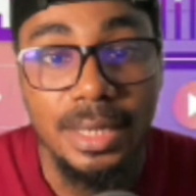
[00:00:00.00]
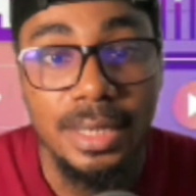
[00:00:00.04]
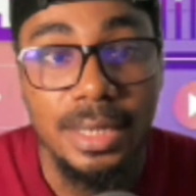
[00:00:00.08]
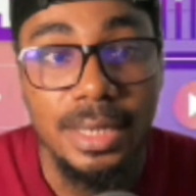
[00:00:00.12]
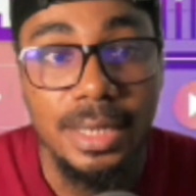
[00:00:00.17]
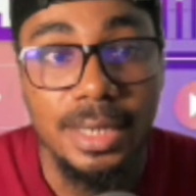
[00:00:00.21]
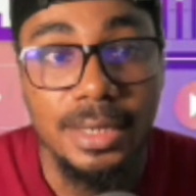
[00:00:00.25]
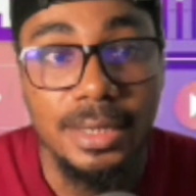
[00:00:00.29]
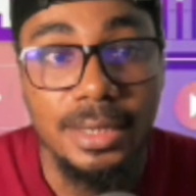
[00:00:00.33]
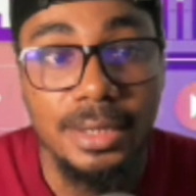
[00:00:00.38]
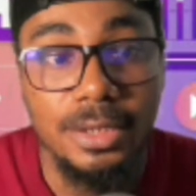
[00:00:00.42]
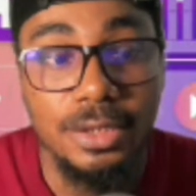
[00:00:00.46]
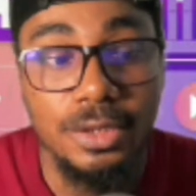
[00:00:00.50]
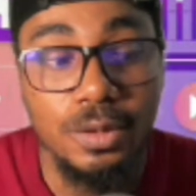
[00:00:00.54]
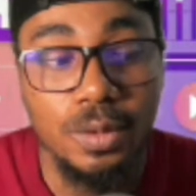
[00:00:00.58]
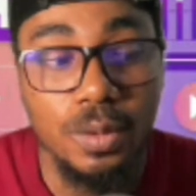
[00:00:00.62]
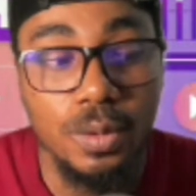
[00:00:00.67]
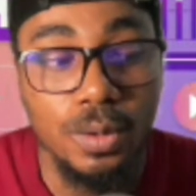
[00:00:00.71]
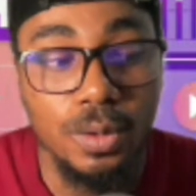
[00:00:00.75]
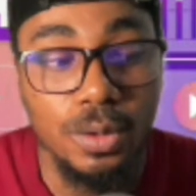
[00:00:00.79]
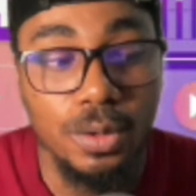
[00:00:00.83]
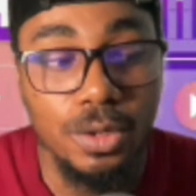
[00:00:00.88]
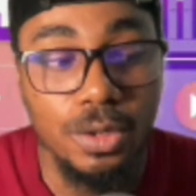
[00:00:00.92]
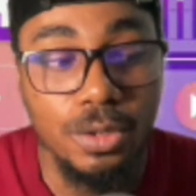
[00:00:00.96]
in
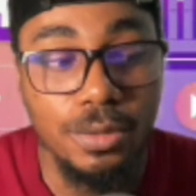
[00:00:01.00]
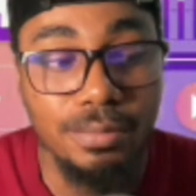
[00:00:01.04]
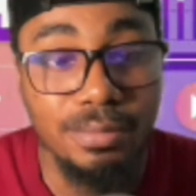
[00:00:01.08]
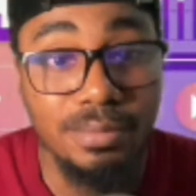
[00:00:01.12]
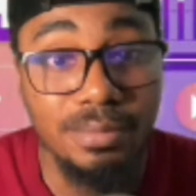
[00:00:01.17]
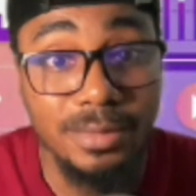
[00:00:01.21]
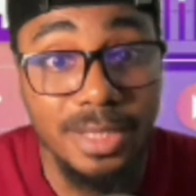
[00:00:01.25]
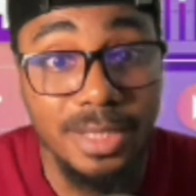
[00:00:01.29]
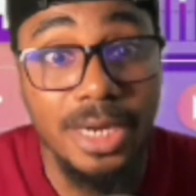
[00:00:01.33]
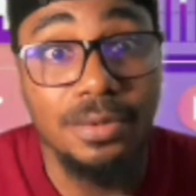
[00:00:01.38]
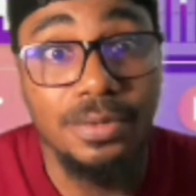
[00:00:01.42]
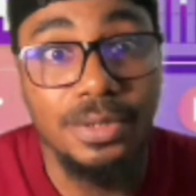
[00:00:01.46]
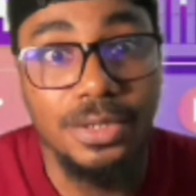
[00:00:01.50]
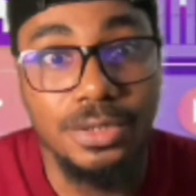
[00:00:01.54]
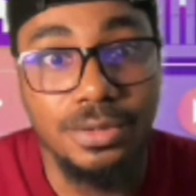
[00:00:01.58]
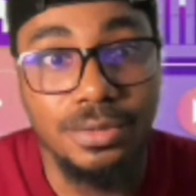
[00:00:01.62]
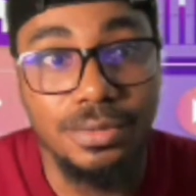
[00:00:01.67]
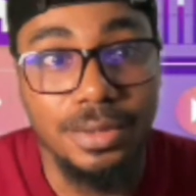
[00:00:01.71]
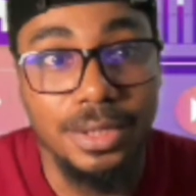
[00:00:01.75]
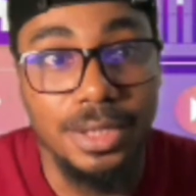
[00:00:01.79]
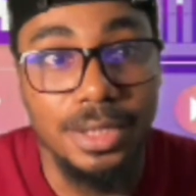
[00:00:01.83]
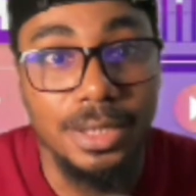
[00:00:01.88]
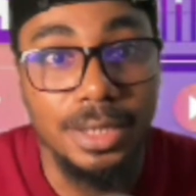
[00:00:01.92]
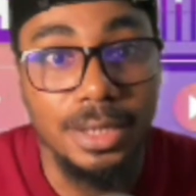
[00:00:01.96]
your
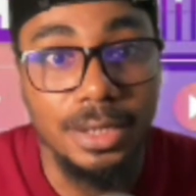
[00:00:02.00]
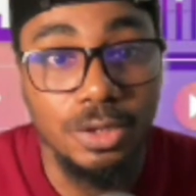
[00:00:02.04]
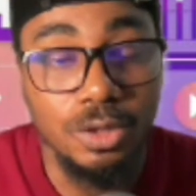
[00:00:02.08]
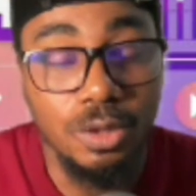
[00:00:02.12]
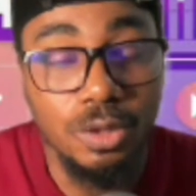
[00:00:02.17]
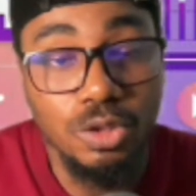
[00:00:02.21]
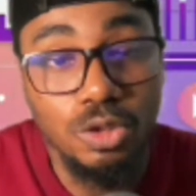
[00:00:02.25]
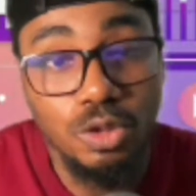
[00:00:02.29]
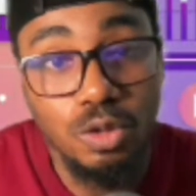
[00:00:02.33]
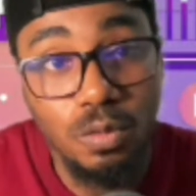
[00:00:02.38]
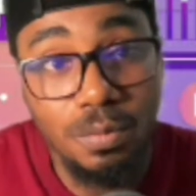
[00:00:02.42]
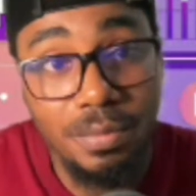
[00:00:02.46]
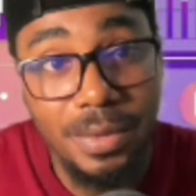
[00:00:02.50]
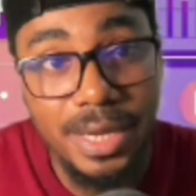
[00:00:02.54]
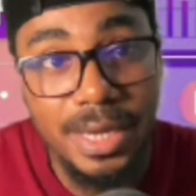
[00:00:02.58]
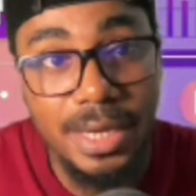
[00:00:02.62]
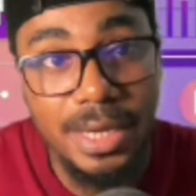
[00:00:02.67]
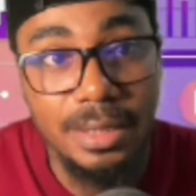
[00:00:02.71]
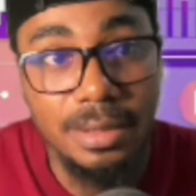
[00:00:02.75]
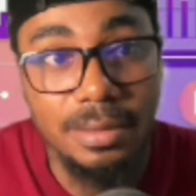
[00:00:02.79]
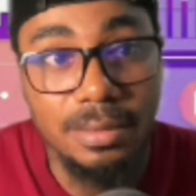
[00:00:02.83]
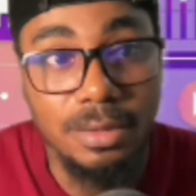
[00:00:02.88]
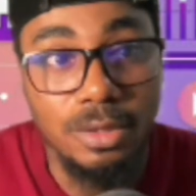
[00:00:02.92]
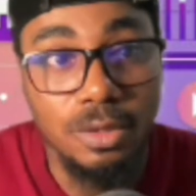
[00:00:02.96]
territory, your
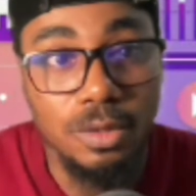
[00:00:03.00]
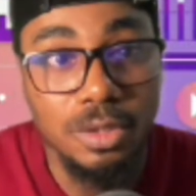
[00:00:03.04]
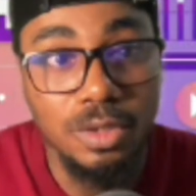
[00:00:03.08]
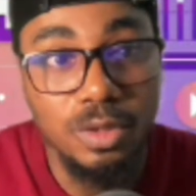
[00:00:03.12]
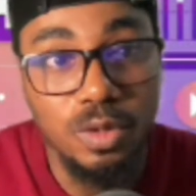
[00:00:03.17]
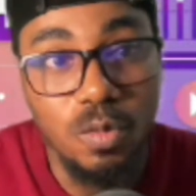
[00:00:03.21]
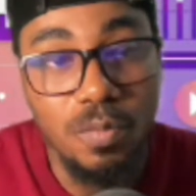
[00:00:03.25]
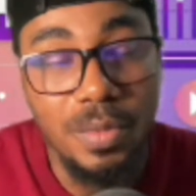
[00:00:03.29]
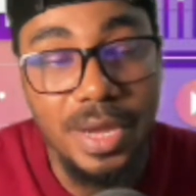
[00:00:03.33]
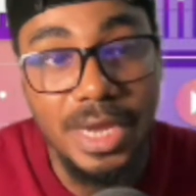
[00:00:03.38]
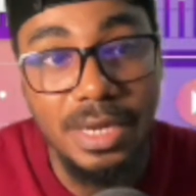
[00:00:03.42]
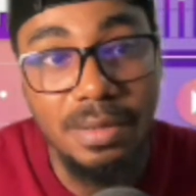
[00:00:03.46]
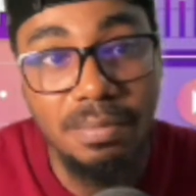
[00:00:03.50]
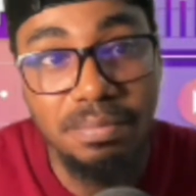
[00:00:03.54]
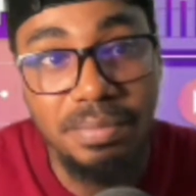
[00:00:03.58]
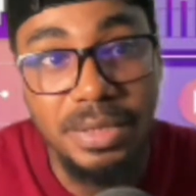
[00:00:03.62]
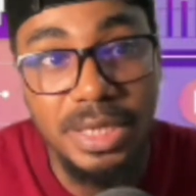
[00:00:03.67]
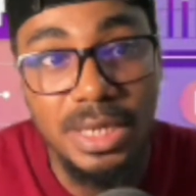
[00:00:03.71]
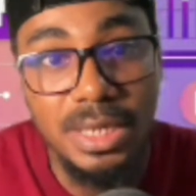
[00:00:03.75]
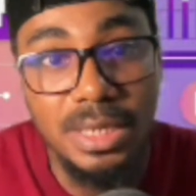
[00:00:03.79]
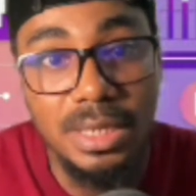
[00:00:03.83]
domain being